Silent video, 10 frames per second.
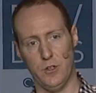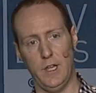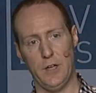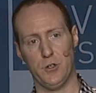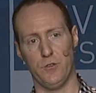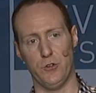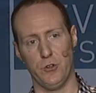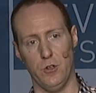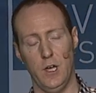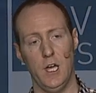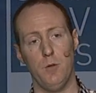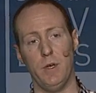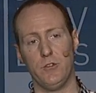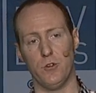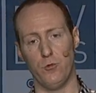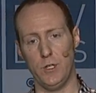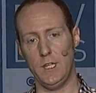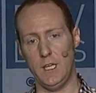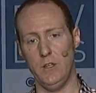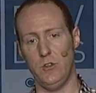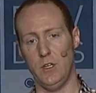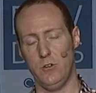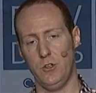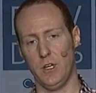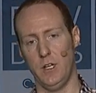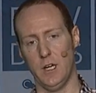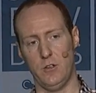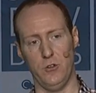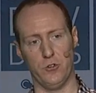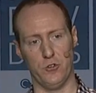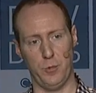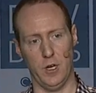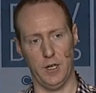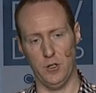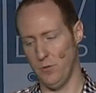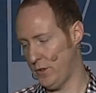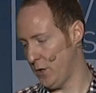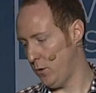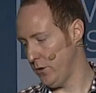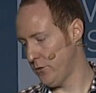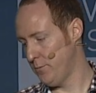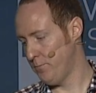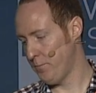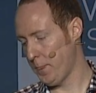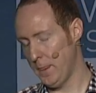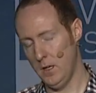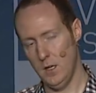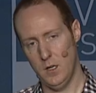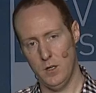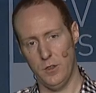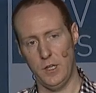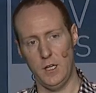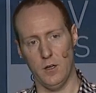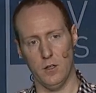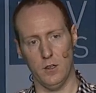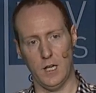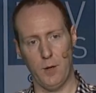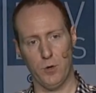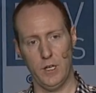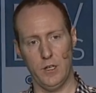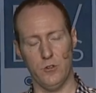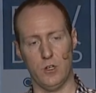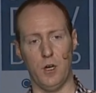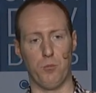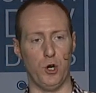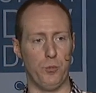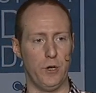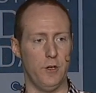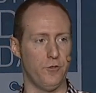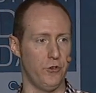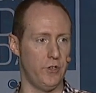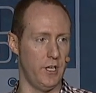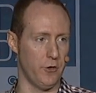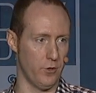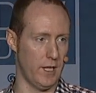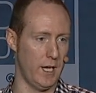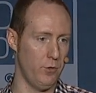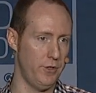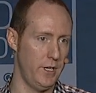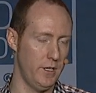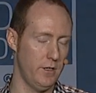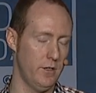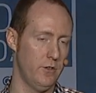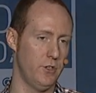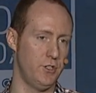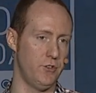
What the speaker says: NAT traversal and makes it really easy to connect users behind home firewalls. The library is appropriate for sending reliable data, such as